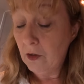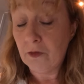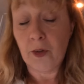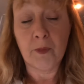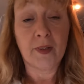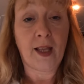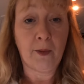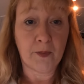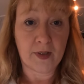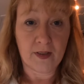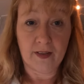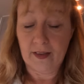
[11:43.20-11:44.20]
from the
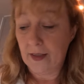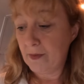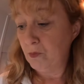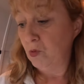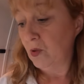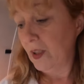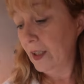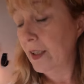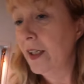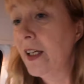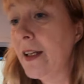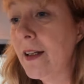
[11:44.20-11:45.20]
campsite this morning.
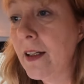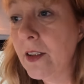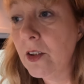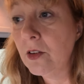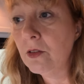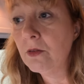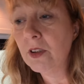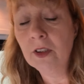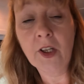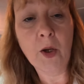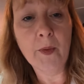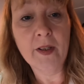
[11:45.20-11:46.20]
You can
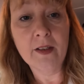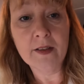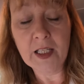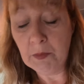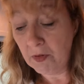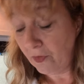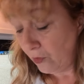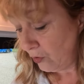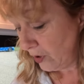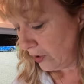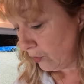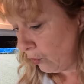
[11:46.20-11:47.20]
go in the day
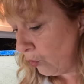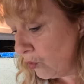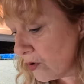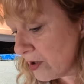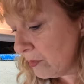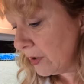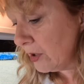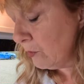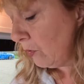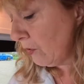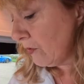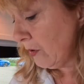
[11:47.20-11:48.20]
before and order what you
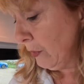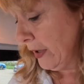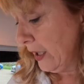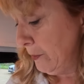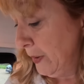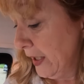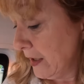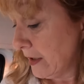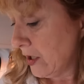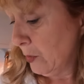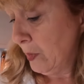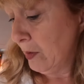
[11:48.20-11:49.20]
want, and when I picked
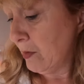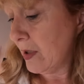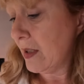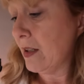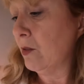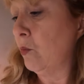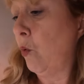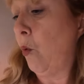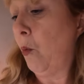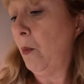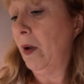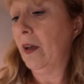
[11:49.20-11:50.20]
it up it was still
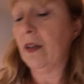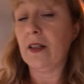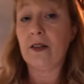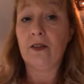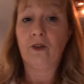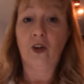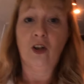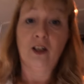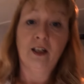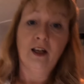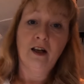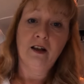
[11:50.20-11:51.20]
warm, so I've got a
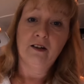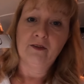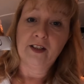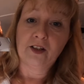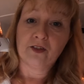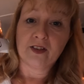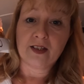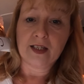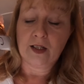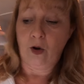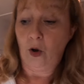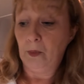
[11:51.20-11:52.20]
lovely crusty
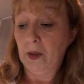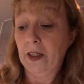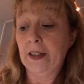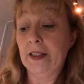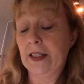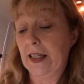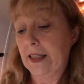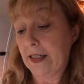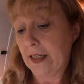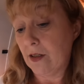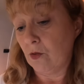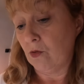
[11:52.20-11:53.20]
cob. I
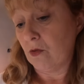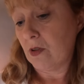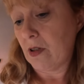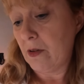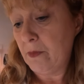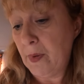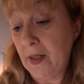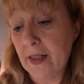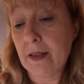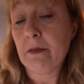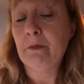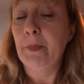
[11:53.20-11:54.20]
did also buy
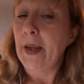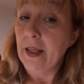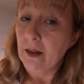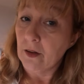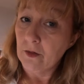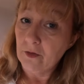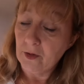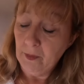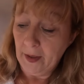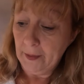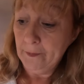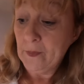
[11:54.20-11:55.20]
some bacon from
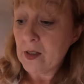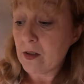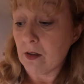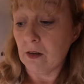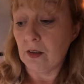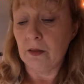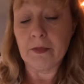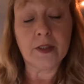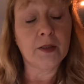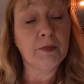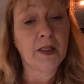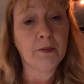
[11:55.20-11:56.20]
them, so I'm
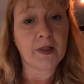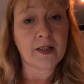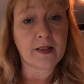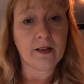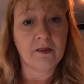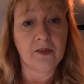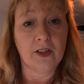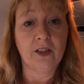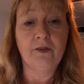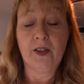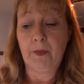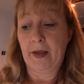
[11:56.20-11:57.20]
going to make myself a
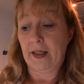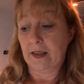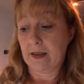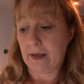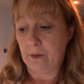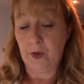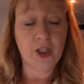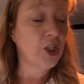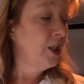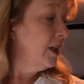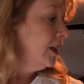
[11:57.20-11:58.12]
lovely bacon sandwich,